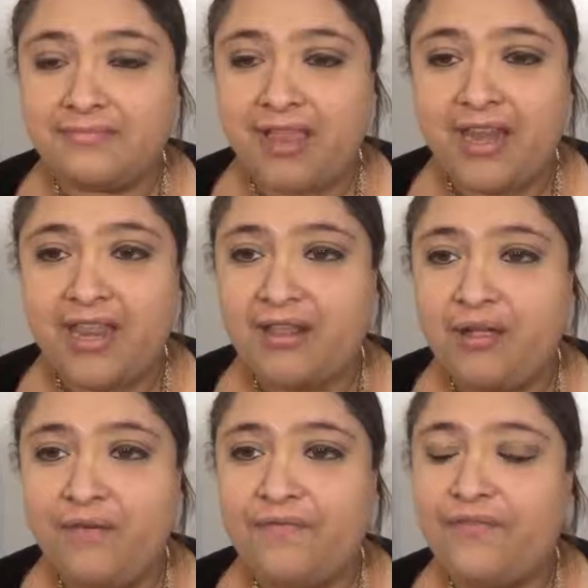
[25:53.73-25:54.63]
And then
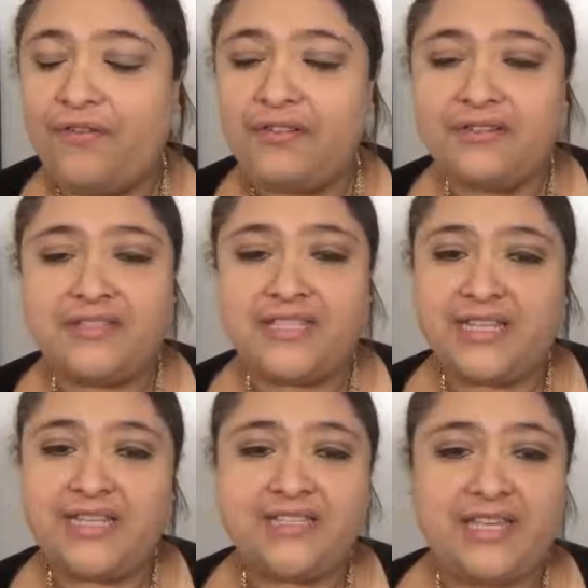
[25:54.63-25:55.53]
go full
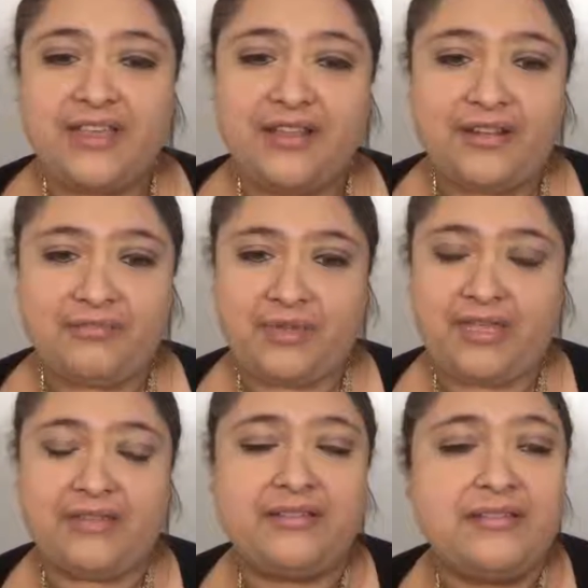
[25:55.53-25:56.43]
Celine Dion on
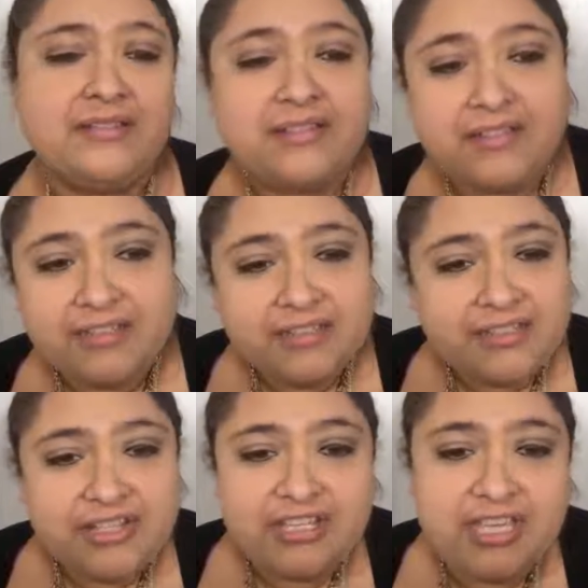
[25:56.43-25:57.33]
me,
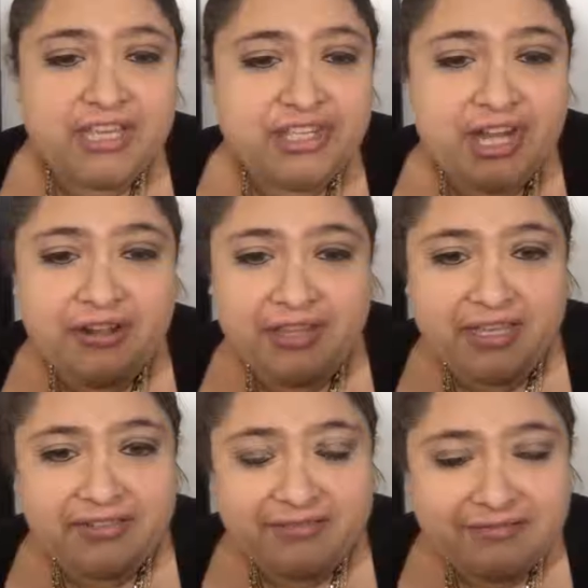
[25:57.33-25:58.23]
just like
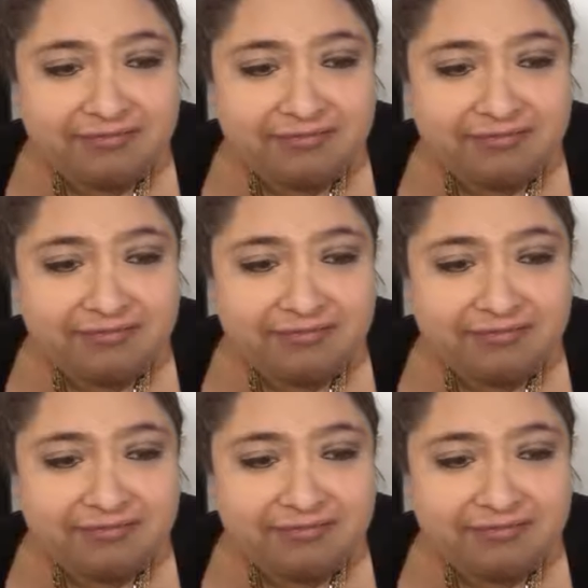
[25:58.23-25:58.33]
Sherilyn.